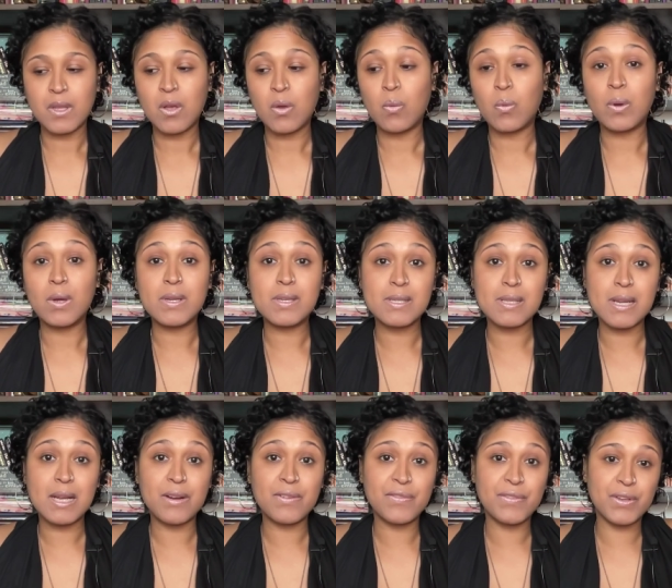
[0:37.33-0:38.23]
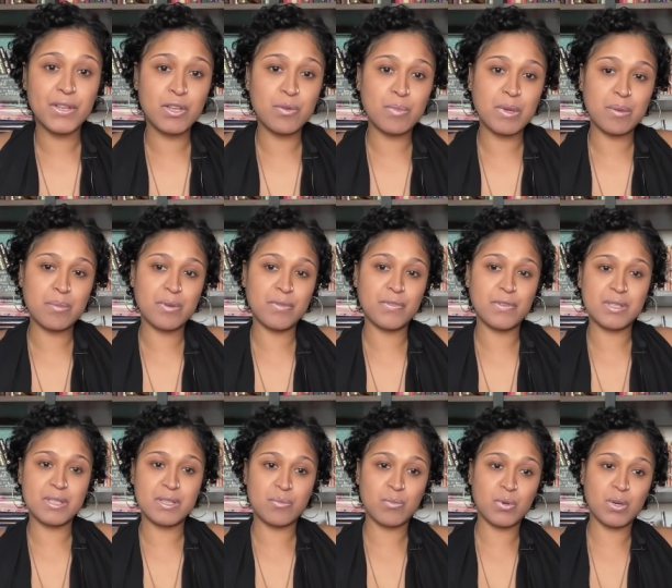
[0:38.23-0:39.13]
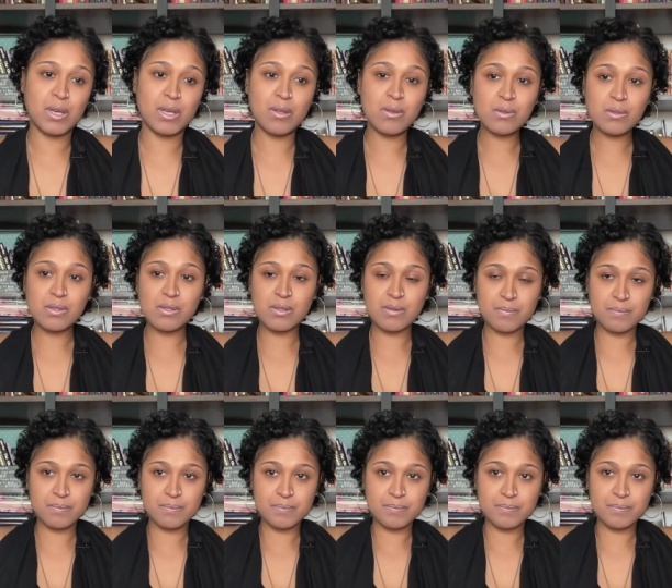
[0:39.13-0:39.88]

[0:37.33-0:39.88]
What is not for you may be for someone else.